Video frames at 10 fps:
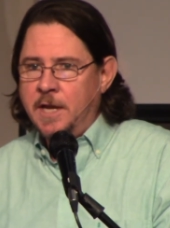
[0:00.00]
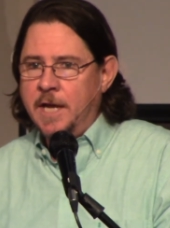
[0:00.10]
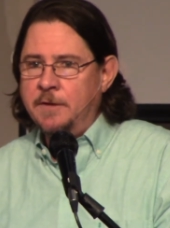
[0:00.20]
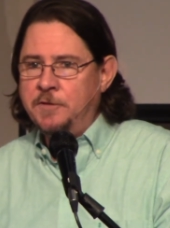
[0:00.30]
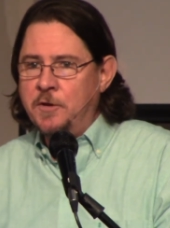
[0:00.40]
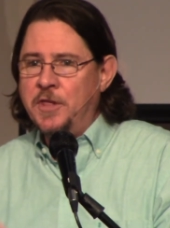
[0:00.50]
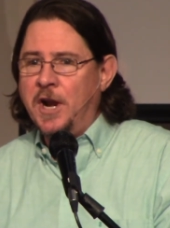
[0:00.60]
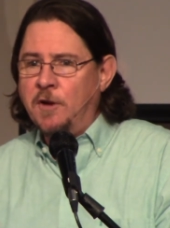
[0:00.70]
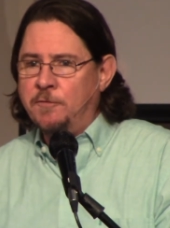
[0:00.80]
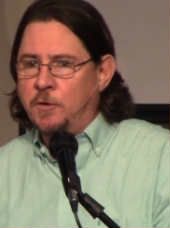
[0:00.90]
And if you're
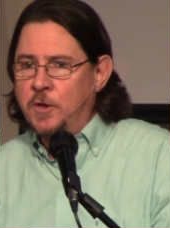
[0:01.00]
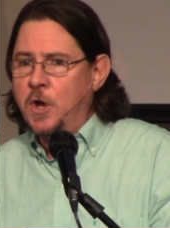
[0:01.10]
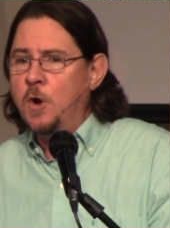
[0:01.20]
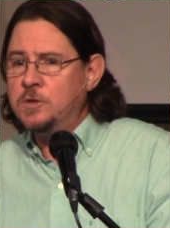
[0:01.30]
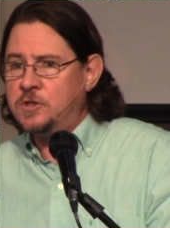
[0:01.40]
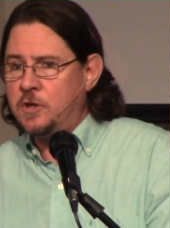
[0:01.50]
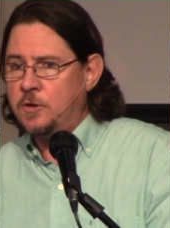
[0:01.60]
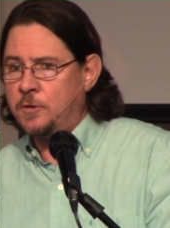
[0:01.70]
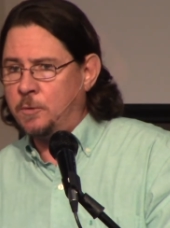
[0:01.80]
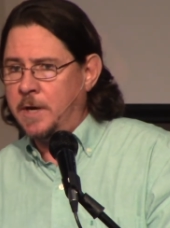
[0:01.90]
there for
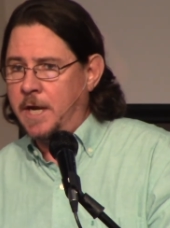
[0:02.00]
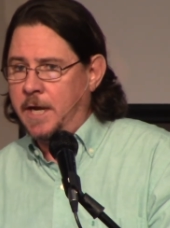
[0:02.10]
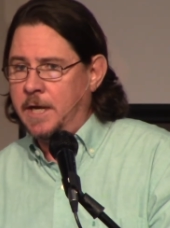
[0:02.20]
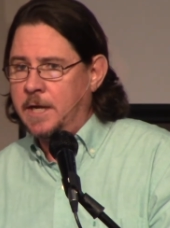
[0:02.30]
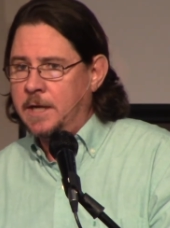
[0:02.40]
those three,